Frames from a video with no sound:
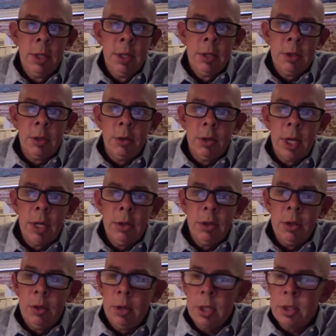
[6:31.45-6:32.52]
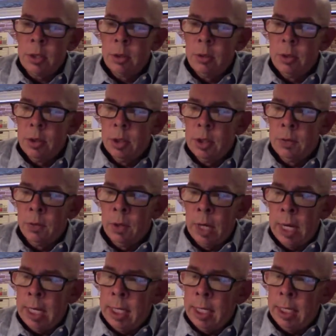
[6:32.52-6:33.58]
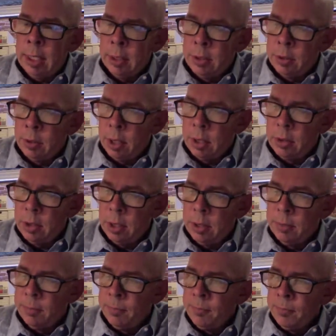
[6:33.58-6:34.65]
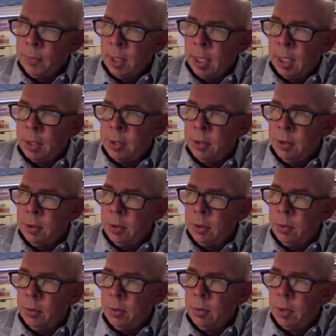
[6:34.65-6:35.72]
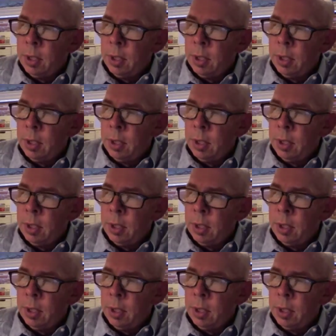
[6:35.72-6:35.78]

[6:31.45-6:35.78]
So they're not new exclusions for any construction. It's new